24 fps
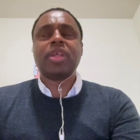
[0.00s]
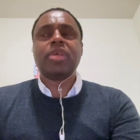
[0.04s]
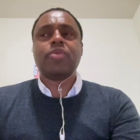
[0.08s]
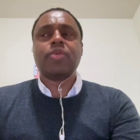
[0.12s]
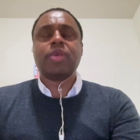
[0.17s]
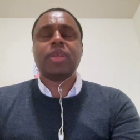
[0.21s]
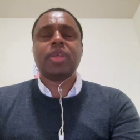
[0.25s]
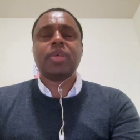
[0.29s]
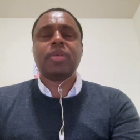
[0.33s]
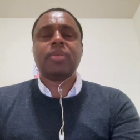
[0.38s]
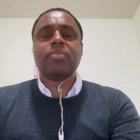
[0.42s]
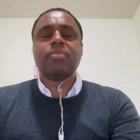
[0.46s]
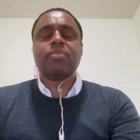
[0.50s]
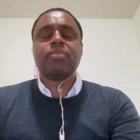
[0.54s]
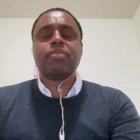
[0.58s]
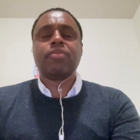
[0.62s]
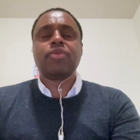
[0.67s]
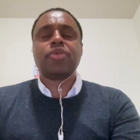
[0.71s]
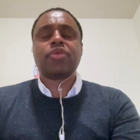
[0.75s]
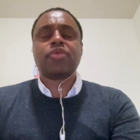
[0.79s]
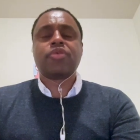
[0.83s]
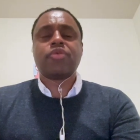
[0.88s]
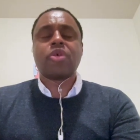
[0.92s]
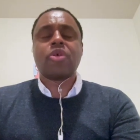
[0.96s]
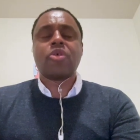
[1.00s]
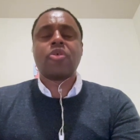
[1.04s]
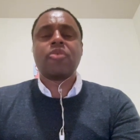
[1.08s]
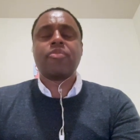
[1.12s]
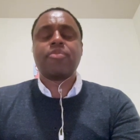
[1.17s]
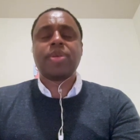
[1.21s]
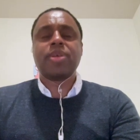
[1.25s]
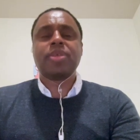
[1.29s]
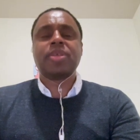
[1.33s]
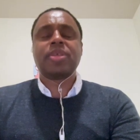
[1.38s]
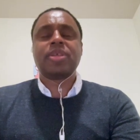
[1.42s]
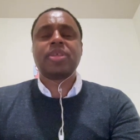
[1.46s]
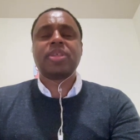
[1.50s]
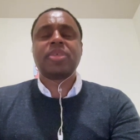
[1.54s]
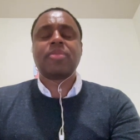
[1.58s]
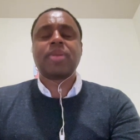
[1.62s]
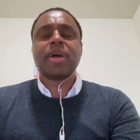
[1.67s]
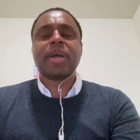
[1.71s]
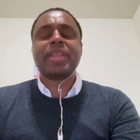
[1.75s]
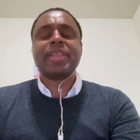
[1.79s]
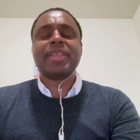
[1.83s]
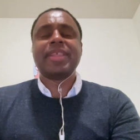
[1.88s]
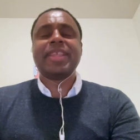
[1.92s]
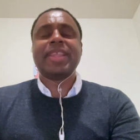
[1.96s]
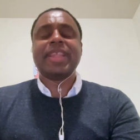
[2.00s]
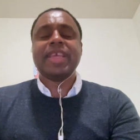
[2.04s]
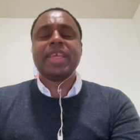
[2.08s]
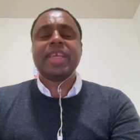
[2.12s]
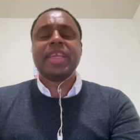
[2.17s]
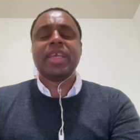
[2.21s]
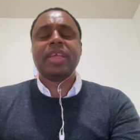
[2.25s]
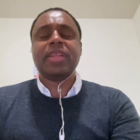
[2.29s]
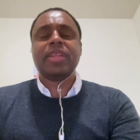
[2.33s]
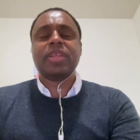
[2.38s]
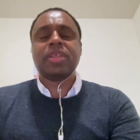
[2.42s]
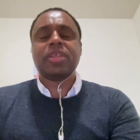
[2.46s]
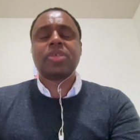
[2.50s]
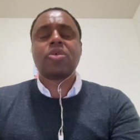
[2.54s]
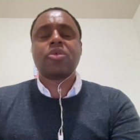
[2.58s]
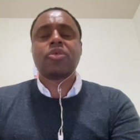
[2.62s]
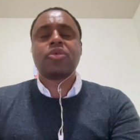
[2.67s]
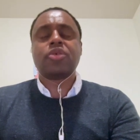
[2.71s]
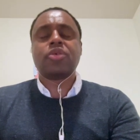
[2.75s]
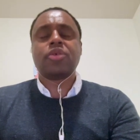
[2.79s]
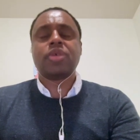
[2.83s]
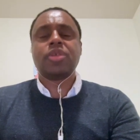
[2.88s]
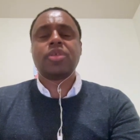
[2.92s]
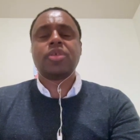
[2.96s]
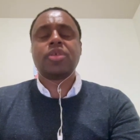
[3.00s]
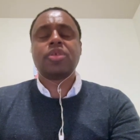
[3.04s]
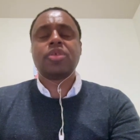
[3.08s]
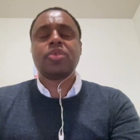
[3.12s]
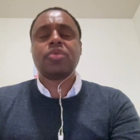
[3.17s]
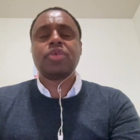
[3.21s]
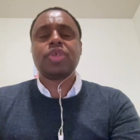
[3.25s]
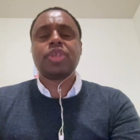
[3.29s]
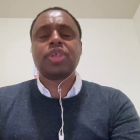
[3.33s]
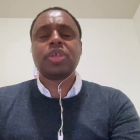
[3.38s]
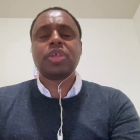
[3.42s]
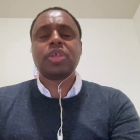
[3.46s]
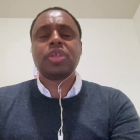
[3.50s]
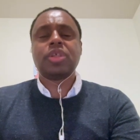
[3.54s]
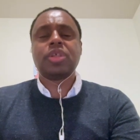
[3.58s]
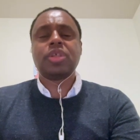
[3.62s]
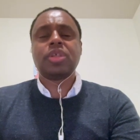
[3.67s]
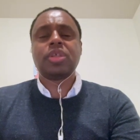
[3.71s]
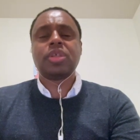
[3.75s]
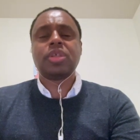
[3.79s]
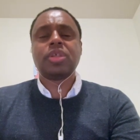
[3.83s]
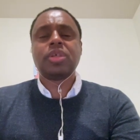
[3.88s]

really strong business minds leading these cultural institutions,